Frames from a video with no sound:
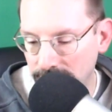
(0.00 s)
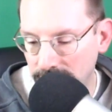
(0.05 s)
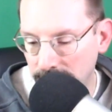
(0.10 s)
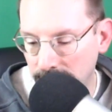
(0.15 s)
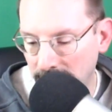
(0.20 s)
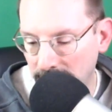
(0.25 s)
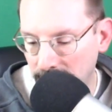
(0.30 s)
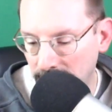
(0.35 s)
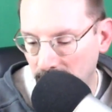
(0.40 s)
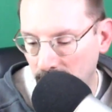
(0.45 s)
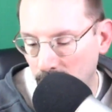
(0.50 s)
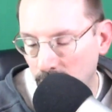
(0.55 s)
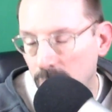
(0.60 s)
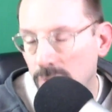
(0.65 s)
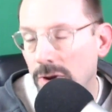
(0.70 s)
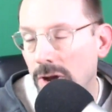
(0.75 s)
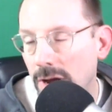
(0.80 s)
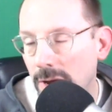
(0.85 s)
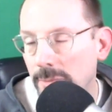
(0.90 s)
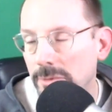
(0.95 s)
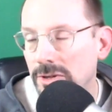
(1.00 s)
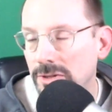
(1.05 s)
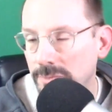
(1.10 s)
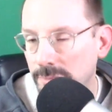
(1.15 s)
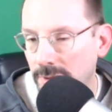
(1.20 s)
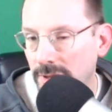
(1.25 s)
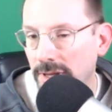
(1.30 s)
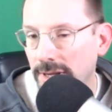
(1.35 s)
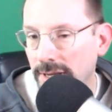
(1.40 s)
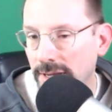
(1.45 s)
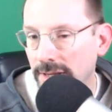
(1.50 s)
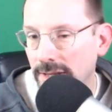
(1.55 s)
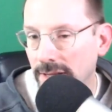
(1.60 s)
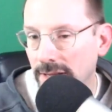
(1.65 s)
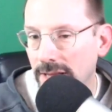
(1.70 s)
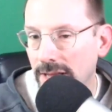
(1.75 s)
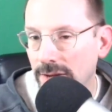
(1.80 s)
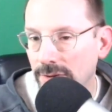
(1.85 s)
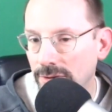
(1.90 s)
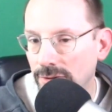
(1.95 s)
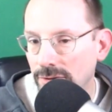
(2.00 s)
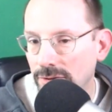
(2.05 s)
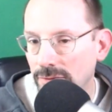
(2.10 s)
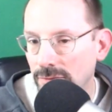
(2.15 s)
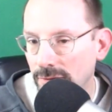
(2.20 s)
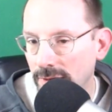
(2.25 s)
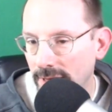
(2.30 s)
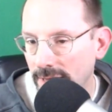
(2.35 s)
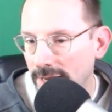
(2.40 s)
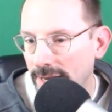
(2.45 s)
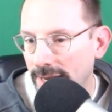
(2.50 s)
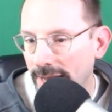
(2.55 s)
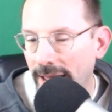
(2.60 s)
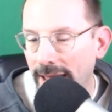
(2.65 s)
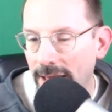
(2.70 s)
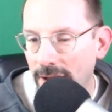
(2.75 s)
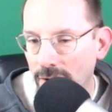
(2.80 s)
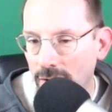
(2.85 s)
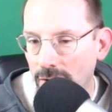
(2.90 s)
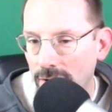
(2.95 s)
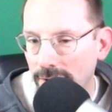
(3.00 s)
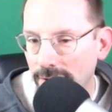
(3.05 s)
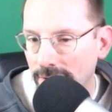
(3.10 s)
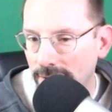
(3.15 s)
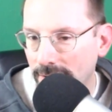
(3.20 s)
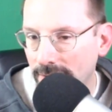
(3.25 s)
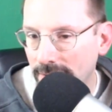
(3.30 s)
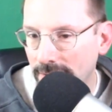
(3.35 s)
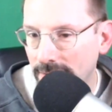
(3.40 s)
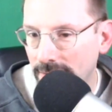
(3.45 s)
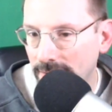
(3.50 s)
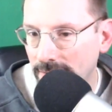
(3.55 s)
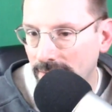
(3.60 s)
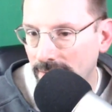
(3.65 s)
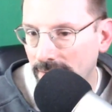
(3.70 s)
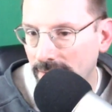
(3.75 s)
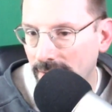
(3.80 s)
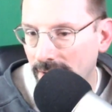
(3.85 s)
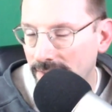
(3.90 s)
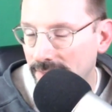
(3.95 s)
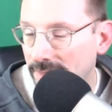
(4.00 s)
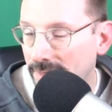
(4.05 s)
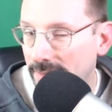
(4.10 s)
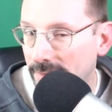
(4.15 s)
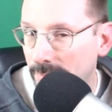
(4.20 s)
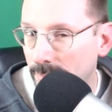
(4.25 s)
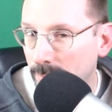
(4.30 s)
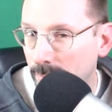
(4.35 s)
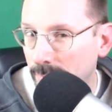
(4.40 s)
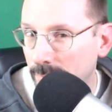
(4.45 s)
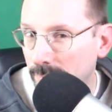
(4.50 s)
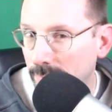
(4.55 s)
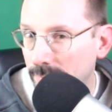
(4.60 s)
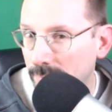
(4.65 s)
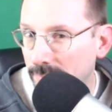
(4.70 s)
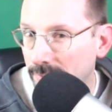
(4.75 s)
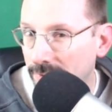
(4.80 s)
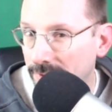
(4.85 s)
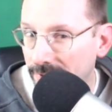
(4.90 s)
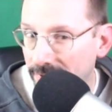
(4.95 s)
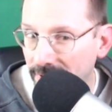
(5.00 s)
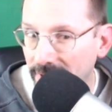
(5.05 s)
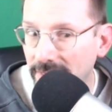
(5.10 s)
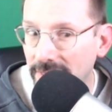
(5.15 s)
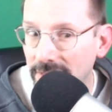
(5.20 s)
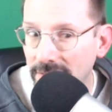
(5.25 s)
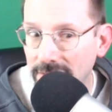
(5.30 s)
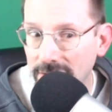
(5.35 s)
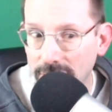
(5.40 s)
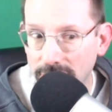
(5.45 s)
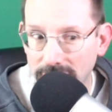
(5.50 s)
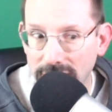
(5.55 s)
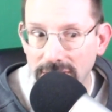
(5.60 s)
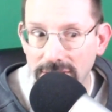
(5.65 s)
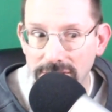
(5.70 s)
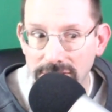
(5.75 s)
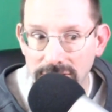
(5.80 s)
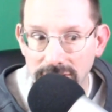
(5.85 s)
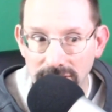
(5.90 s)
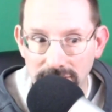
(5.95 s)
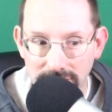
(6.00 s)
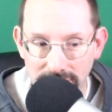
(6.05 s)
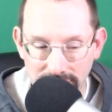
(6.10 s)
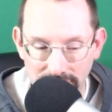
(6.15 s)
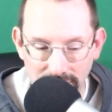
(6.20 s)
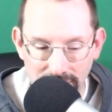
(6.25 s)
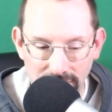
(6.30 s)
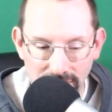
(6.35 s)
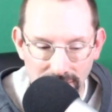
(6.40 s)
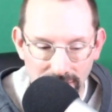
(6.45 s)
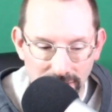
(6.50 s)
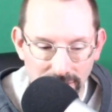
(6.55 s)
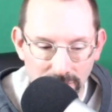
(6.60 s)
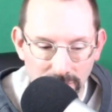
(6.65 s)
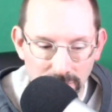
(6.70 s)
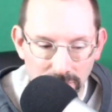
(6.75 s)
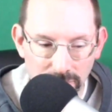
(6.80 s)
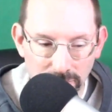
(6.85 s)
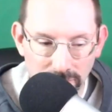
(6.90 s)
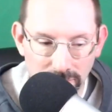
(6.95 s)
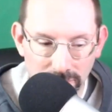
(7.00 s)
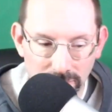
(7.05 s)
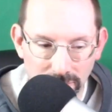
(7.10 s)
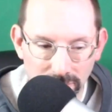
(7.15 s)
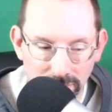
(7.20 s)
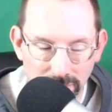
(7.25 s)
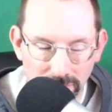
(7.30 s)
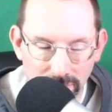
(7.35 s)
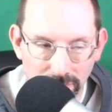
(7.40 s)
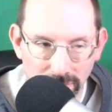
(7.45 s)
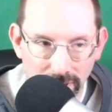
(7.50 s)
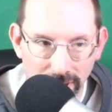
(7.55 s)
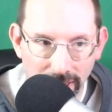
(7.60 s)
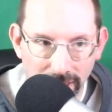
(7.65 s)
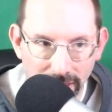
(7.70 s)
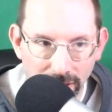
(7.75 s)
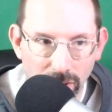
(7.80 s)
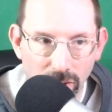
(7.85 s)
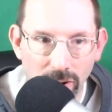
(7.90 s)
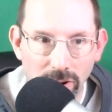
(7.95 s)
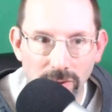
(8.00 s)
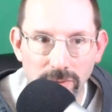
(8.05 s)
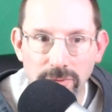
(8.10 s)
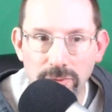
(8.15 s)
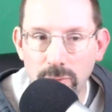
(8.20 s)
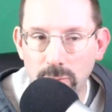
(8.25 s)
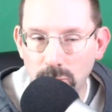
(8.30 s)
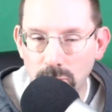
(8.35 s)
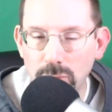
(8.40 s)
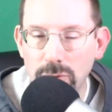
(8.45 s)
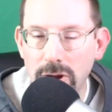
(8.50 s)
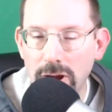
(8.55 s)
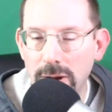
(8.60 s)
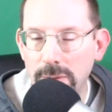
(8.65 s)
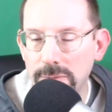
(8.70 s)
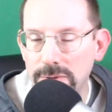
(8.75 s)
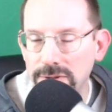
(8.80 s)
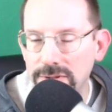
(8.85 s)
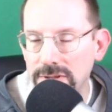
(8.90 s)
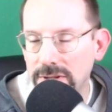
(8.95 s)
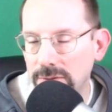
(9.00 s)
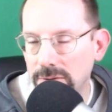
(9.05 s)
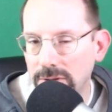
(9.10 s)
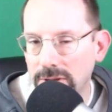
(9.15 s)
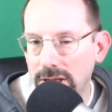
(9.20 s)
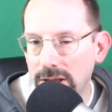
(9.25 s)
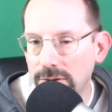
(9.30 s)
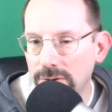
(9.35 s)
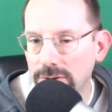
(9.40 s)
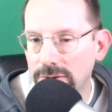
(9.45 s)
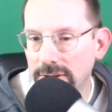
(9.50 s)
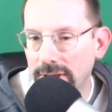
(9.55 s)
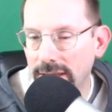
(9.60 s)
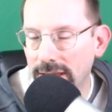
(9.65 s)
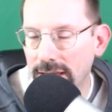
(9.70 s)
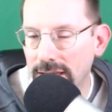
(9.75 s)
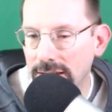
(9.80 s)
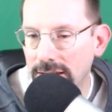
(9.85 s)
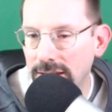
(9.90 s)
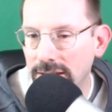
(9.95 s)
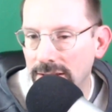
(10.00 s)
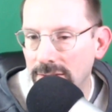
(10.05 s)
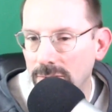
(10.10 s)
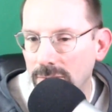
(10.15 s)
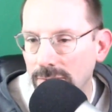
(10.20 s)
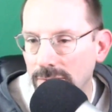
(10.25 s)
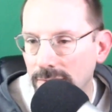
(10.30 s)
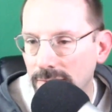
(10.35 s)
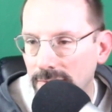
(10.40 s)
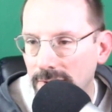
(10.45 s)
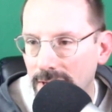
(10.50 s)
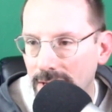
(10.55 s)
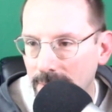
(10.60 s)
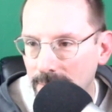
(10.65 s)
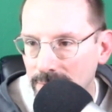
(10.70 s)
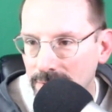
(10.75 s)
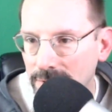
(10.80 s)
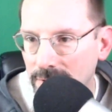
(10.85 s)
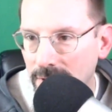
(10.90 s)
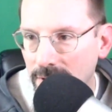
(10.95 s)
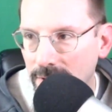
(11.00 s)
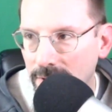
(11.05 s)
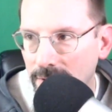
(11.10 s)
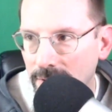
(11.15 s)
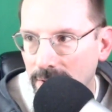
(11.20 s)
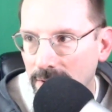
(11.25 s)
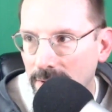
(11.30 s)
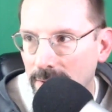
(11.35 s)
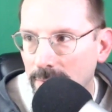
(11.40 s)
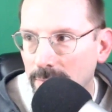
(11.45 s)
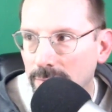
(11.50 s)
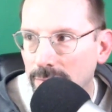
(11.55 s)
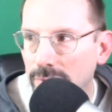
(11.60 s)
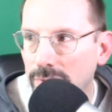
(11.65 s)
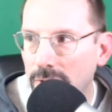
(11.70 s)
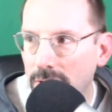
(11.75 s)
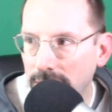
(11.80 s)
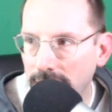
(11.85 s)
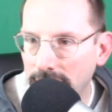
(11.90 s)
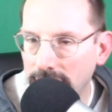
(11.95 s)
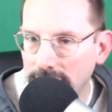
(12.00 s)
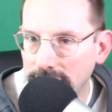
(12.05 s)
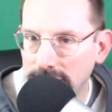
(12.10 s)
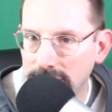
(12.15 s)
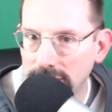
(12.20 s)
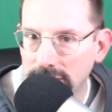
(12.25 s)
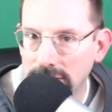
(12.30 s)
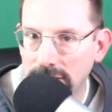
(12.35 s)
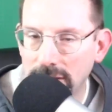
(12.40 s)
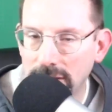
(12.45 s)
There might be a WooCommerce plugin to allow you to do that. An add-on. I think that there is a add-on for WooCommerce that will allow you to add in Amazon products.